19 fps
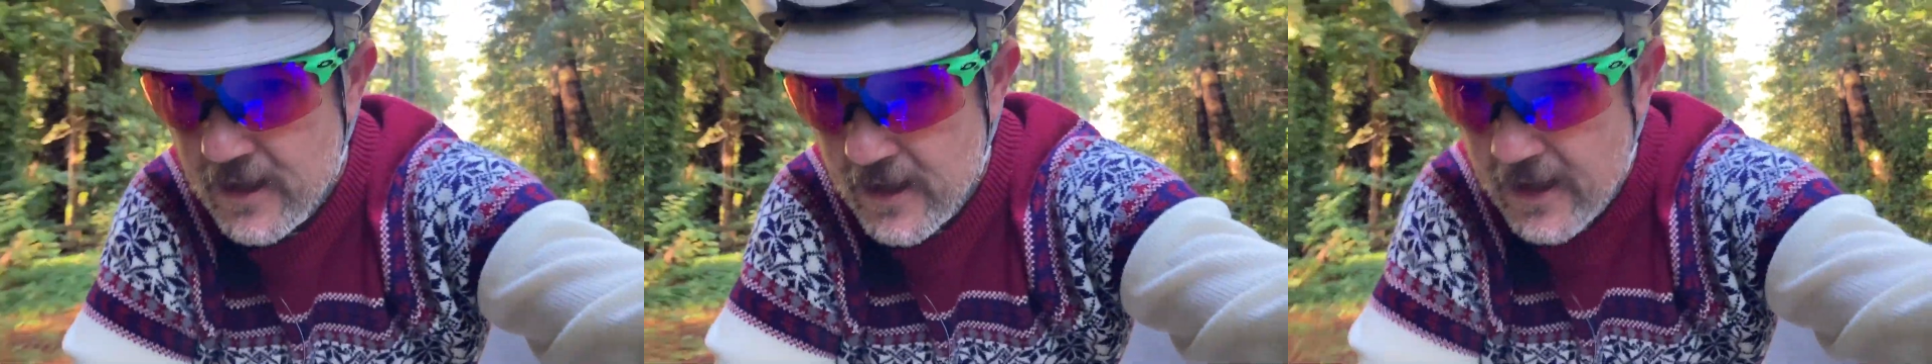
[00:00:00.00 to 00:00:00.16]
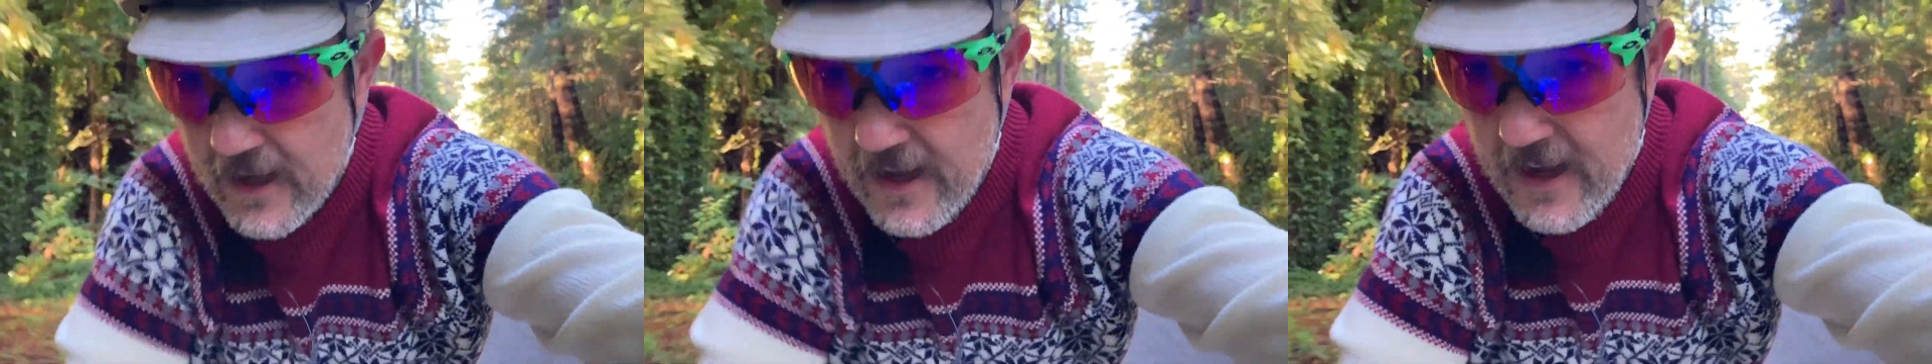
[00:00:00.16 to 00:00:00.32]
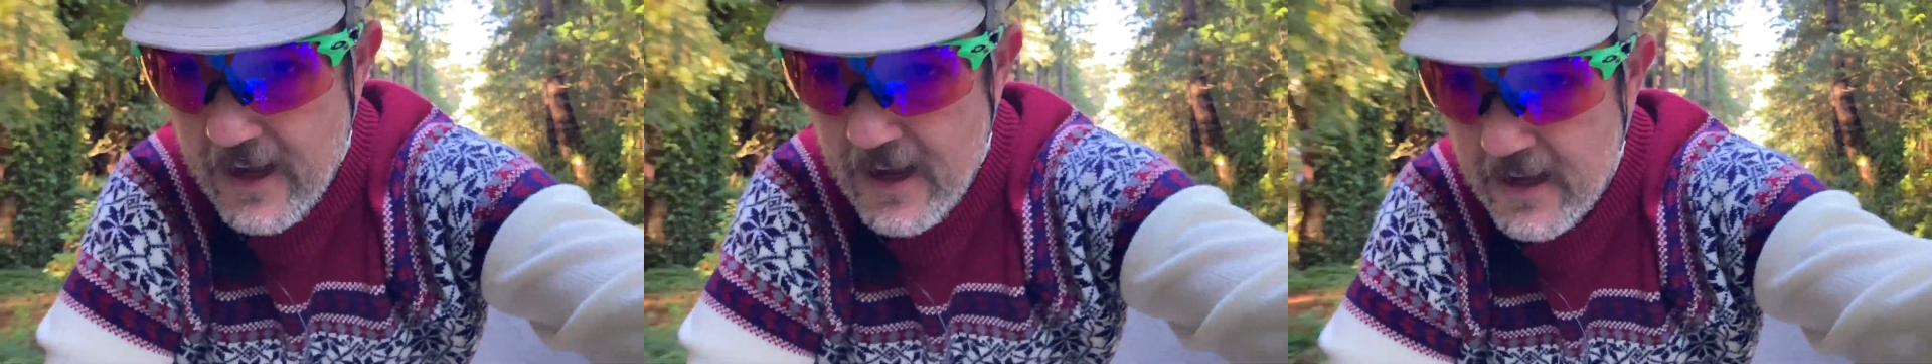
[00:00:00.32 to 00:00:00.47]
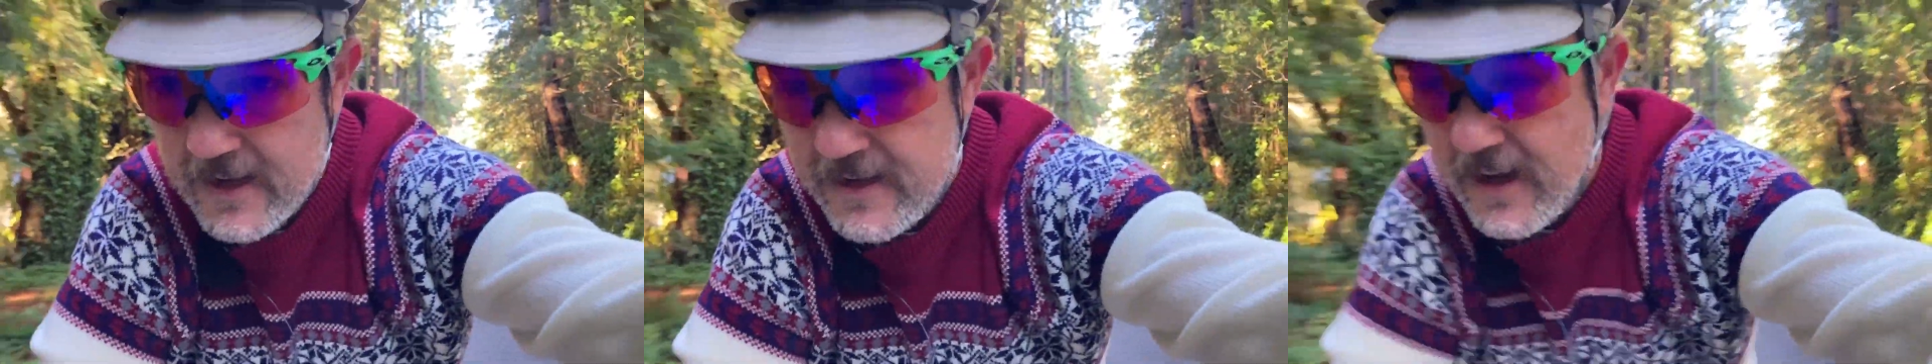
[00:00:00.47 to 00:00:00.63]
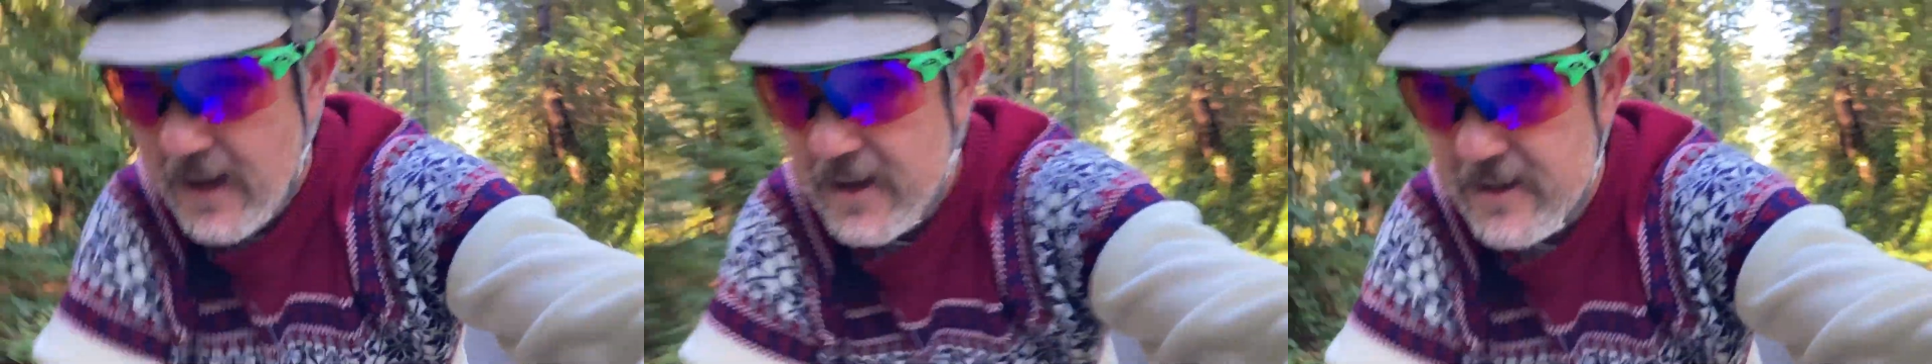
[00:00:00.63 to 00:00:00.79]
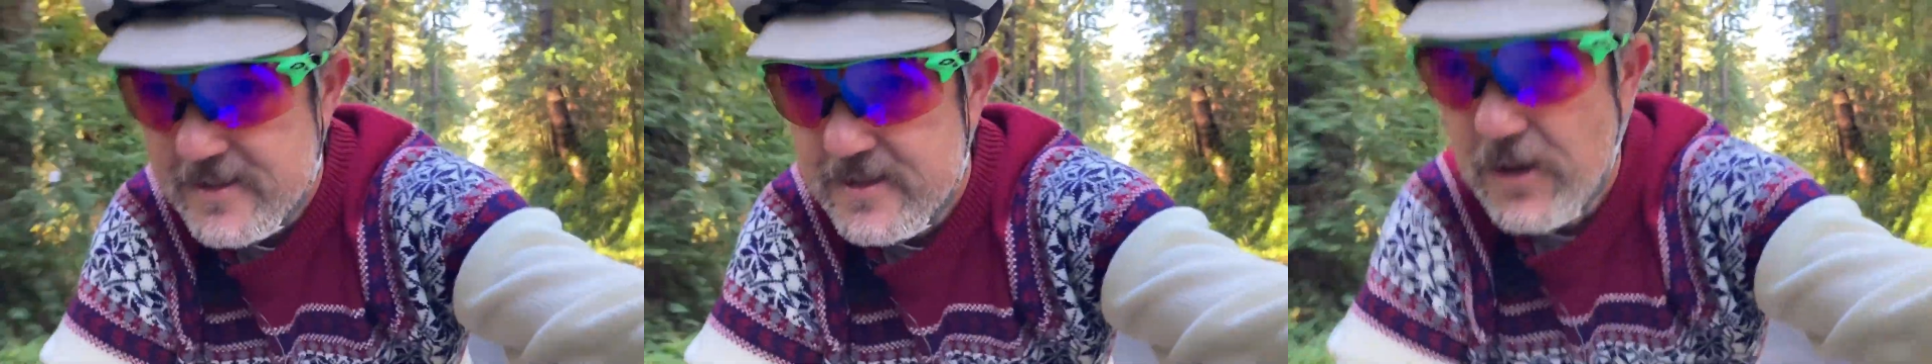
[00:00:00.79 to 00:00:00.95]

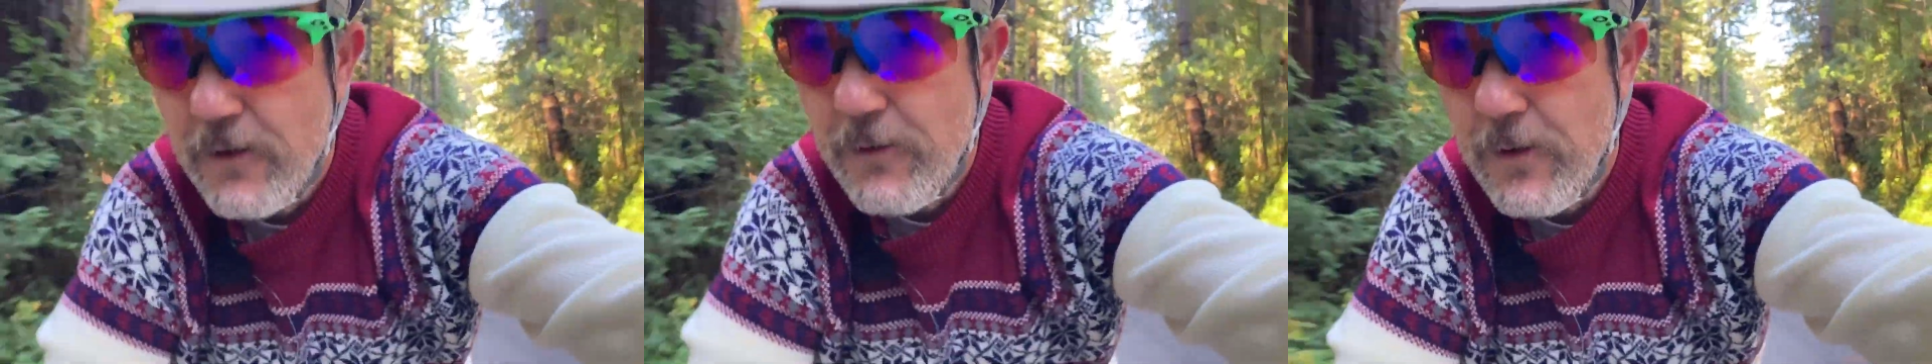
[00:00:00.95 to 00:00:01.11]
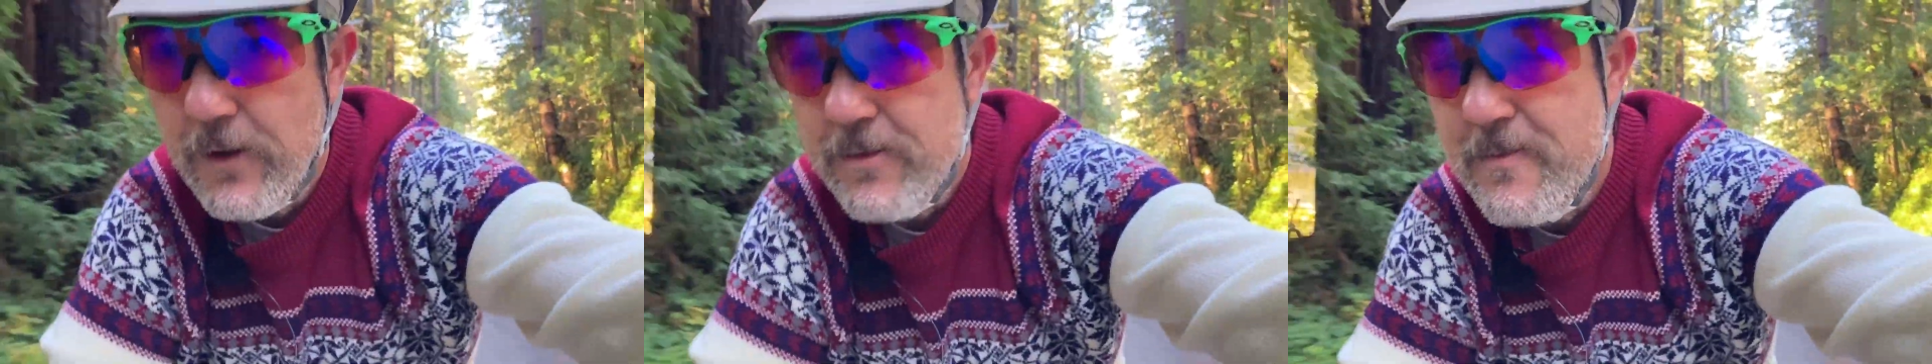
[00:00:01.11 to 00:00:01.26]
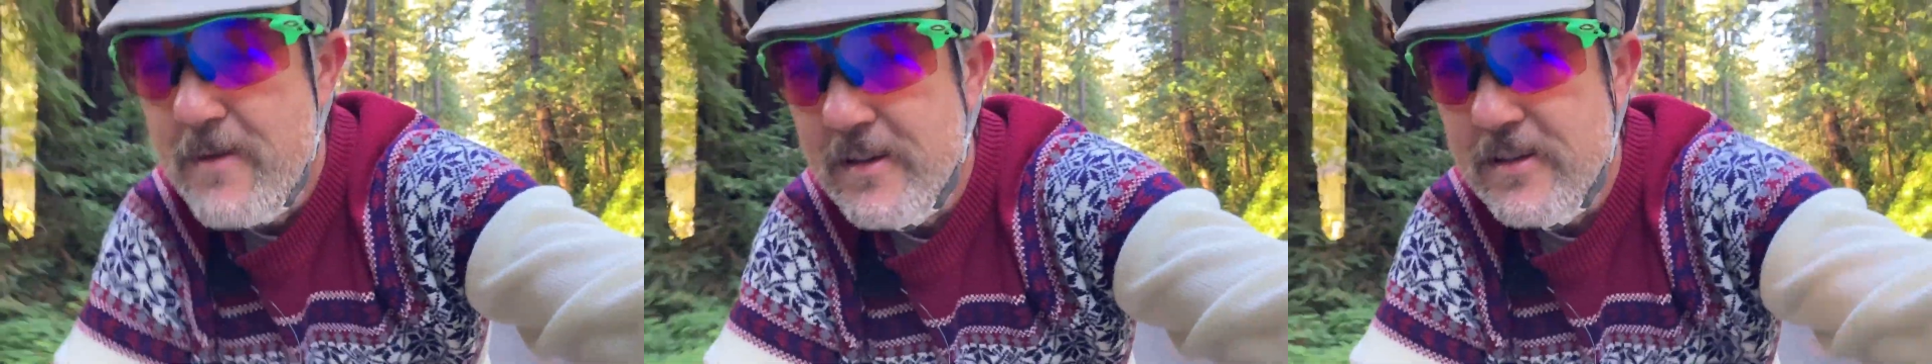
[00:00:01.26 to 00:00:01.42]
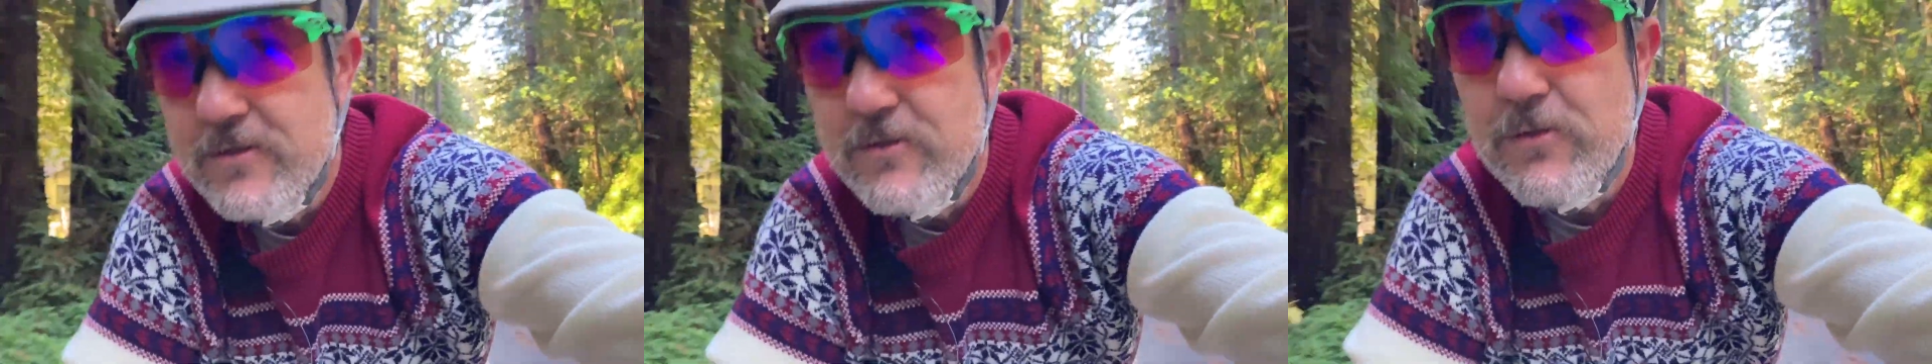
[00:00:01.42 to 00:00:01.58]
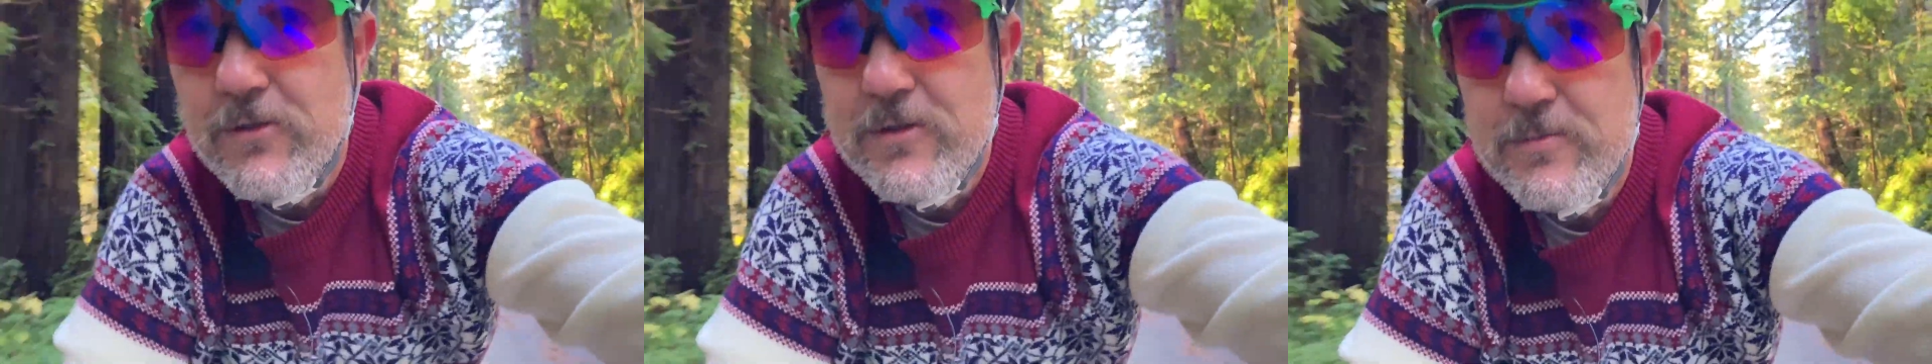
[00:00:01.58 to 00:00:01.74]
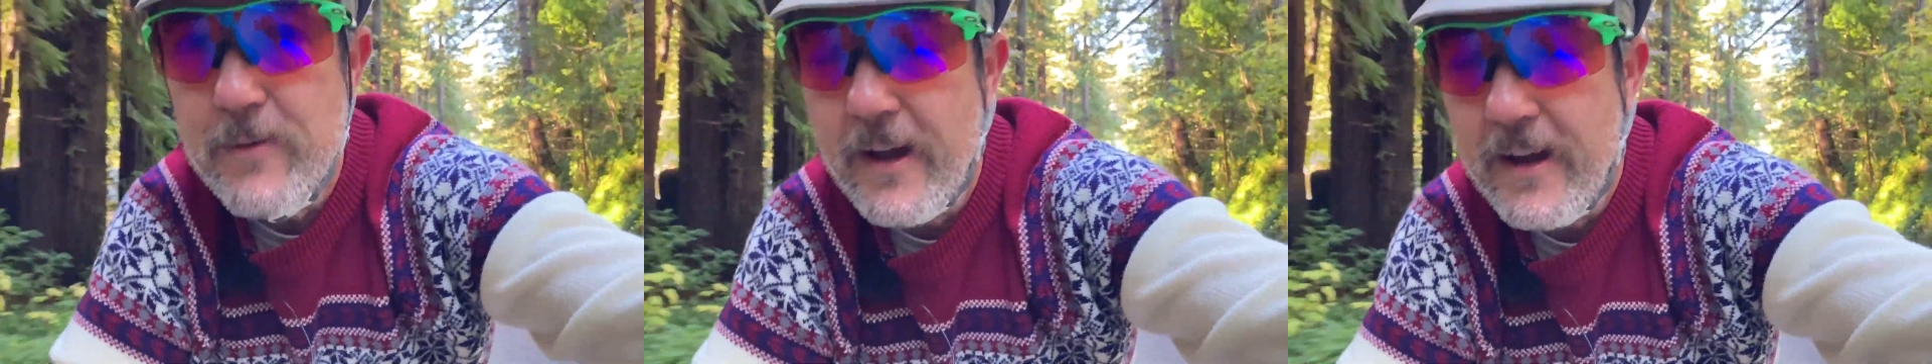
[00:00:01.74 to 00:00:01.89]
And so with Miss
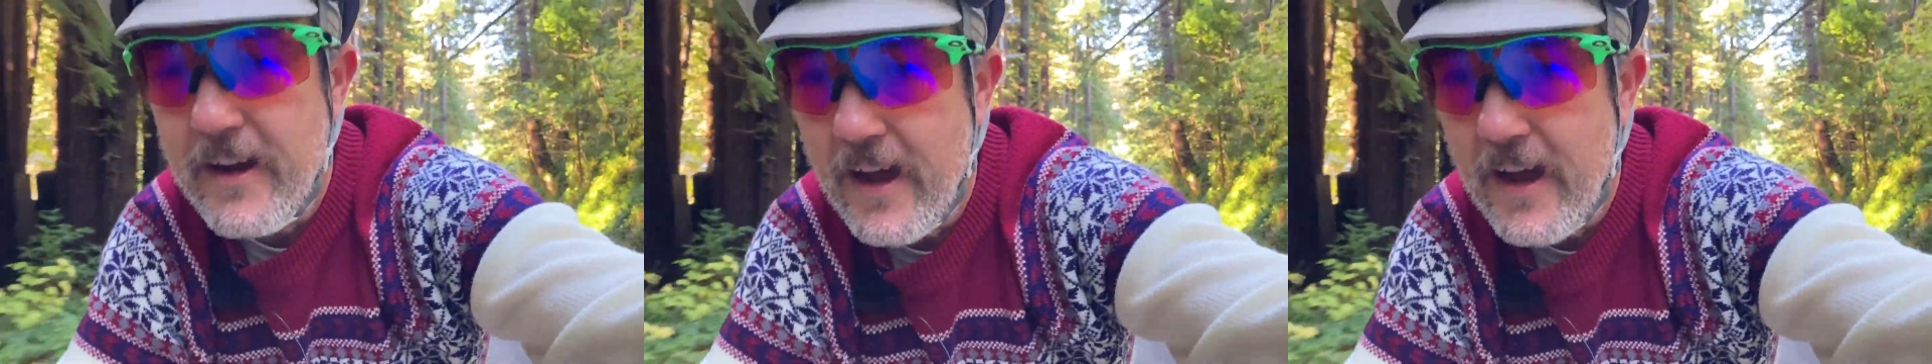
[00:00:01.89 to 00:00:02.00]
Cool's bike,